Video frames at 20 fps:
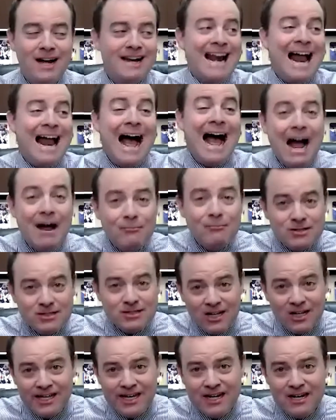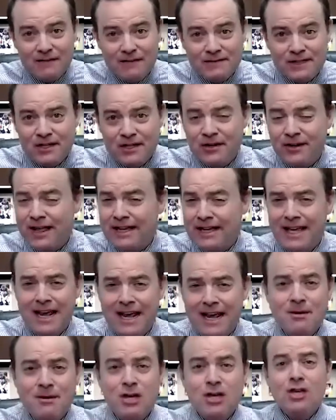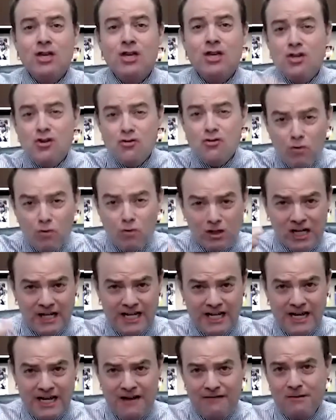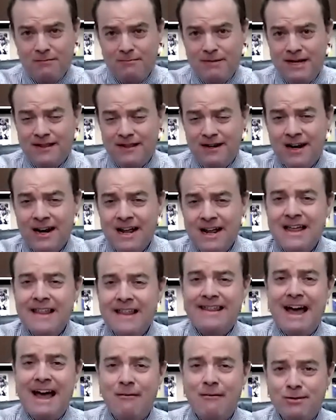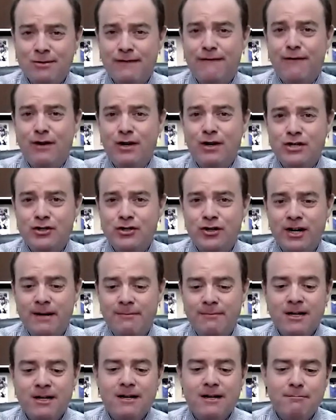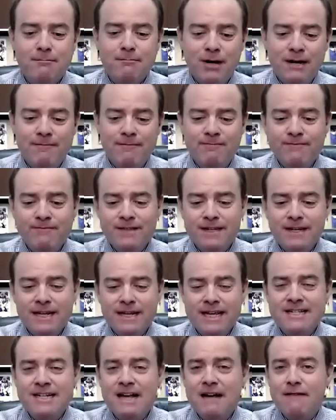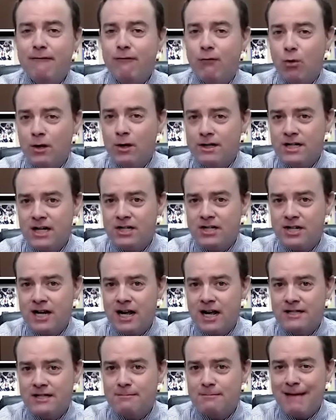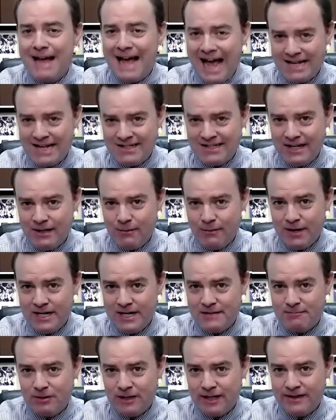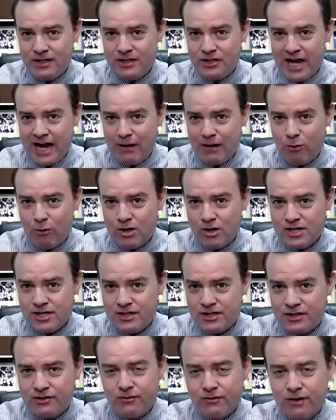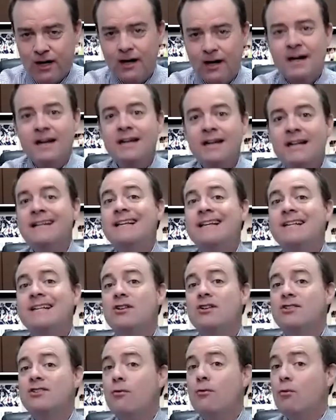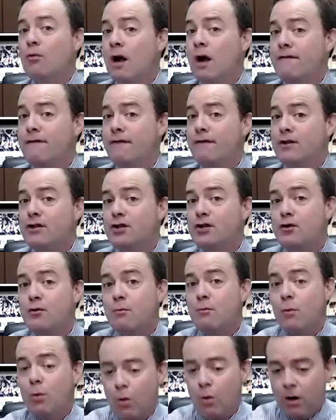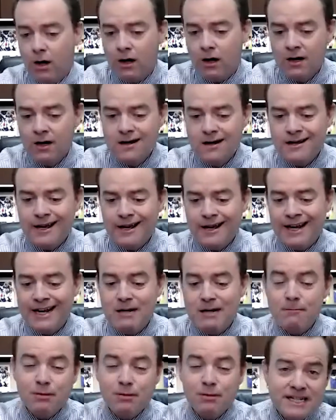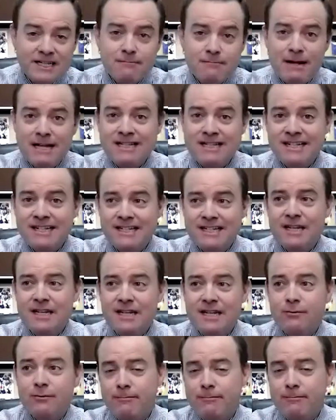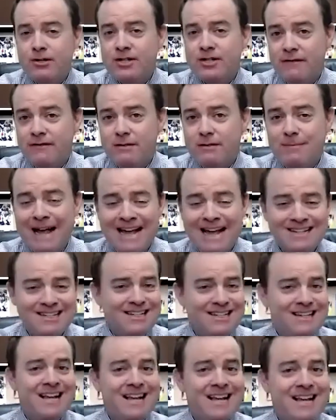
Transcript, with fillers: And I was lucky enough to go to that game. You were lucky enough to be there. That was a fun trip. But He's got four touchdowns passing when he's played the Jaguars in his career. He's also run for two more, and he completes about 63% of his passes.